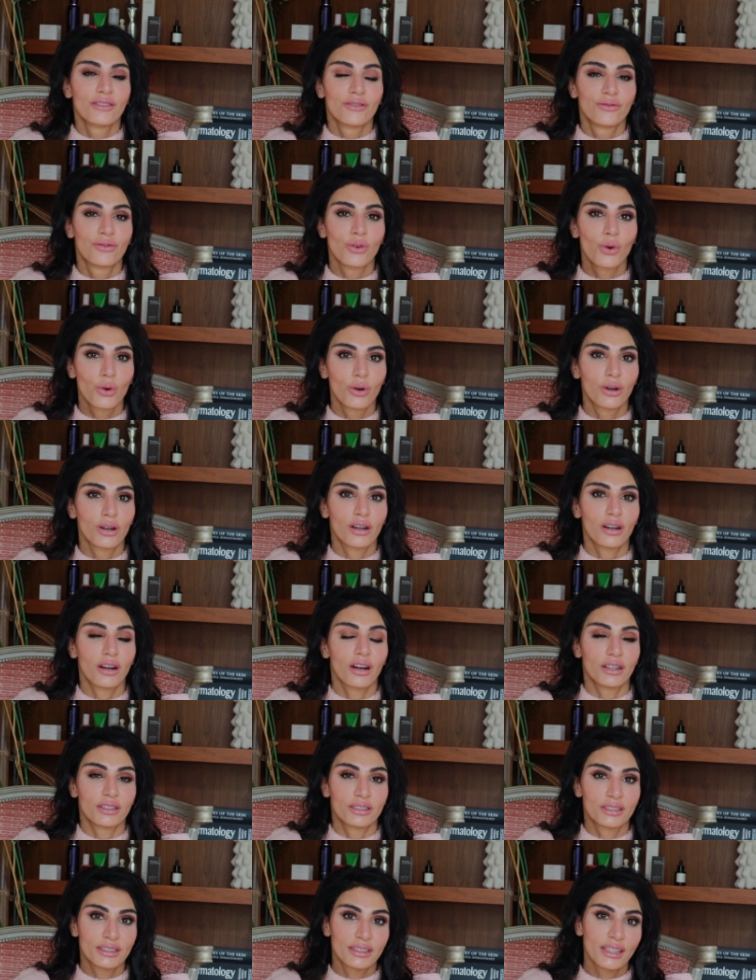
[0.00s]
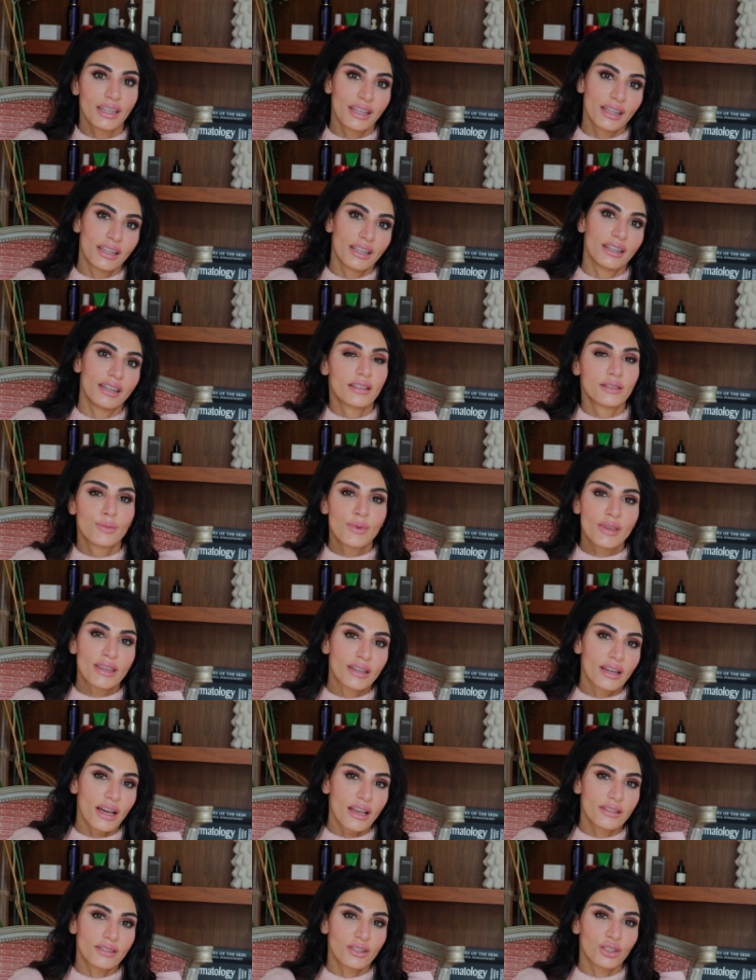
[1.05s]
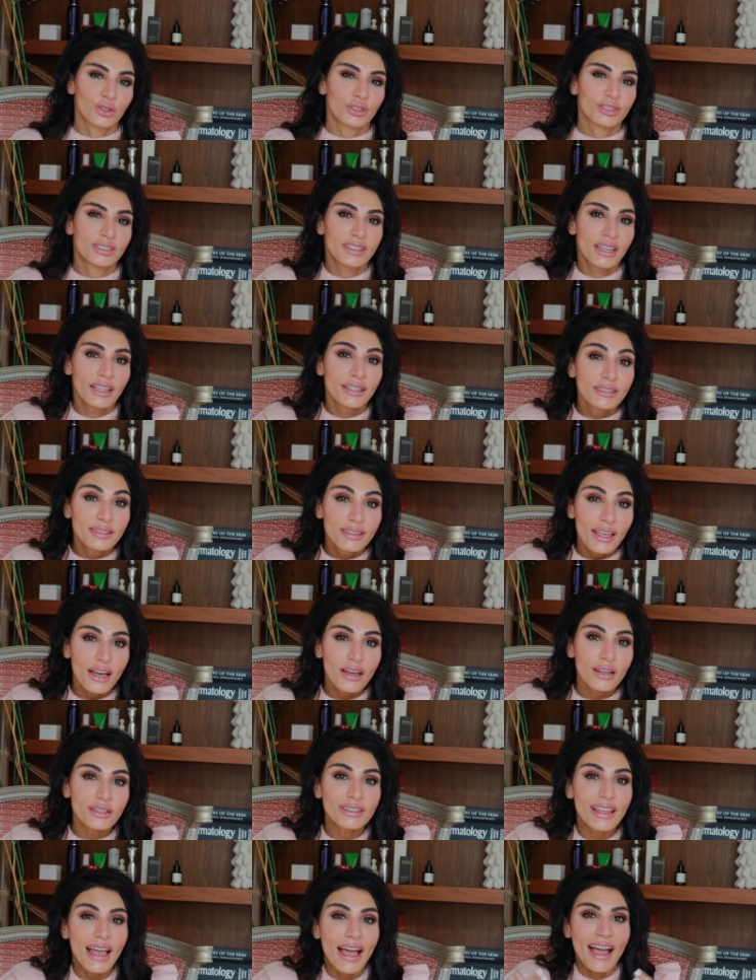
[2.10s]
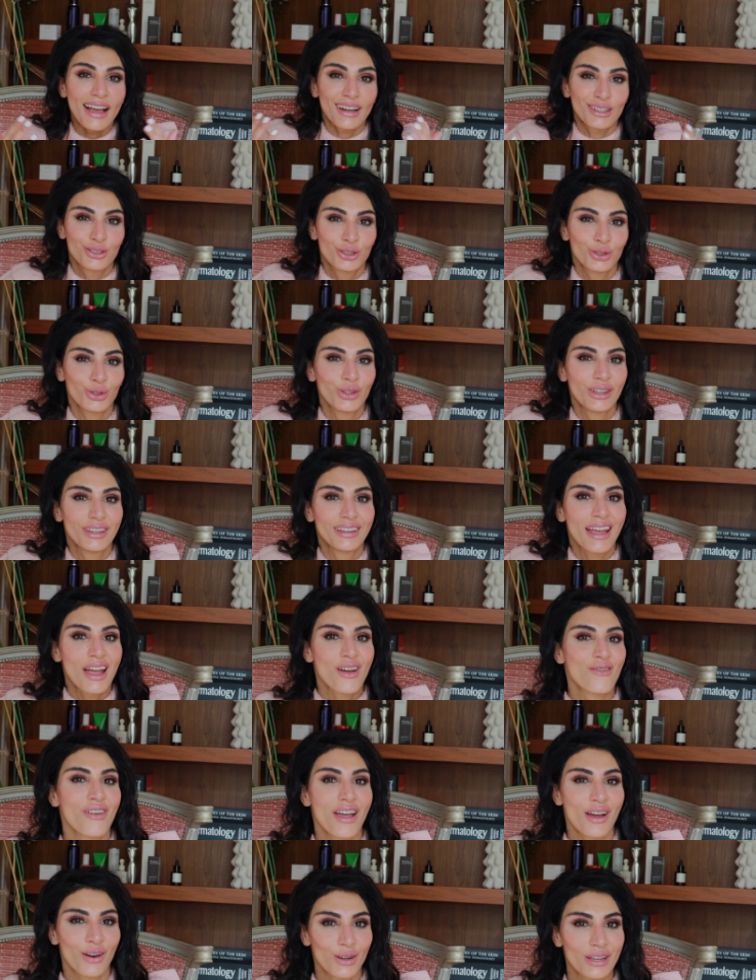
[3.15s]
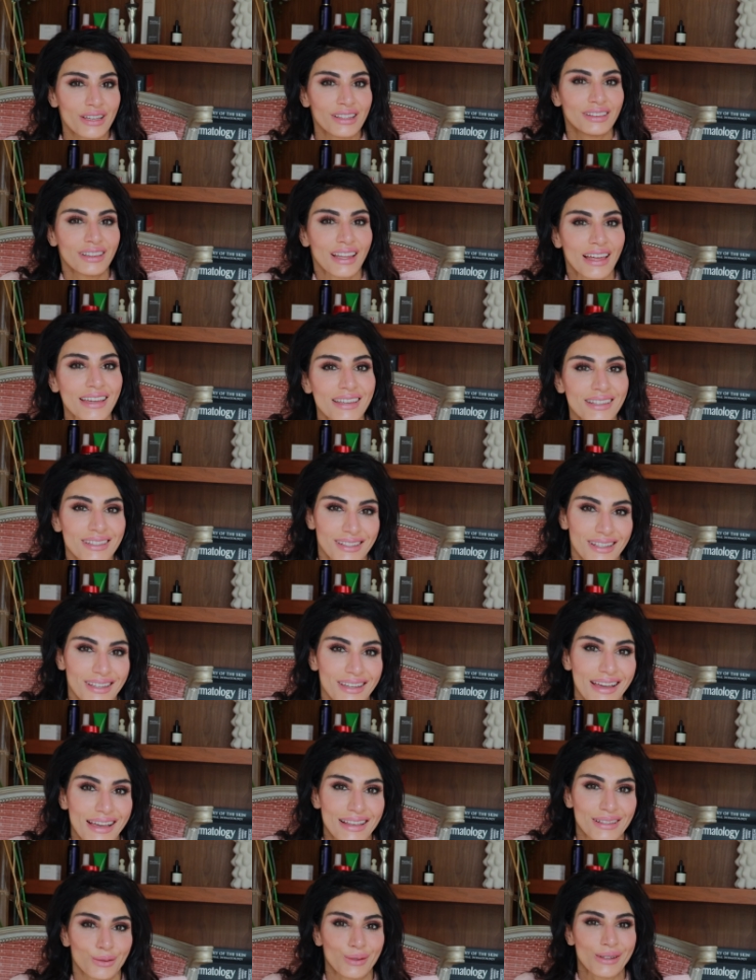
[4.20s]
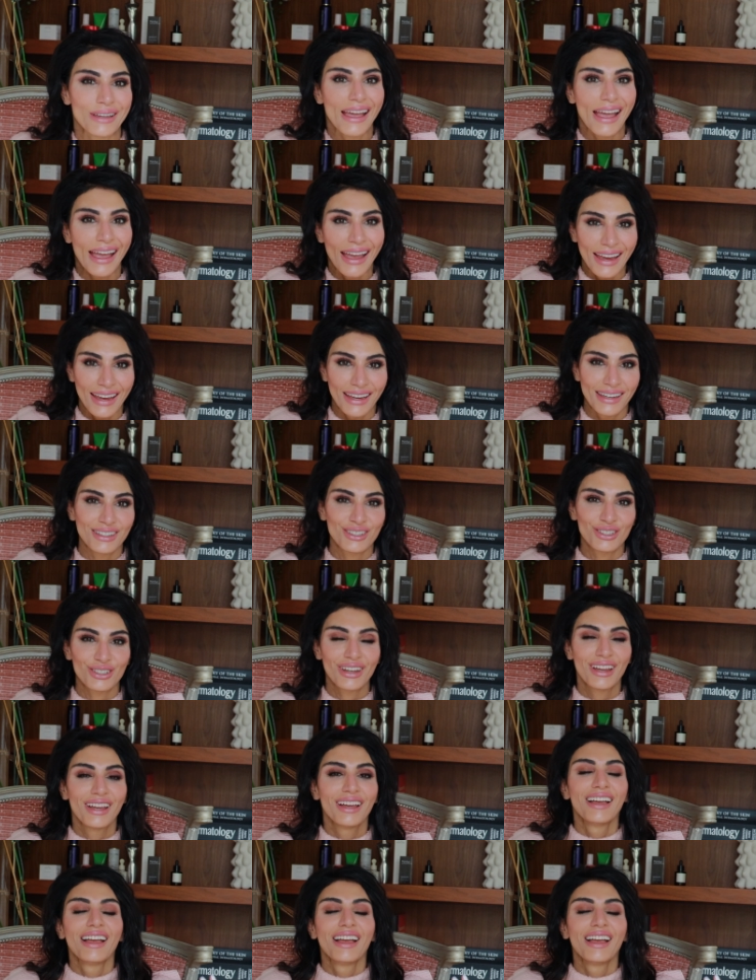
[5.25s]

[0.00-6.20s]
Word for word: for our skin is because our skin cells actually get very lazy as we age,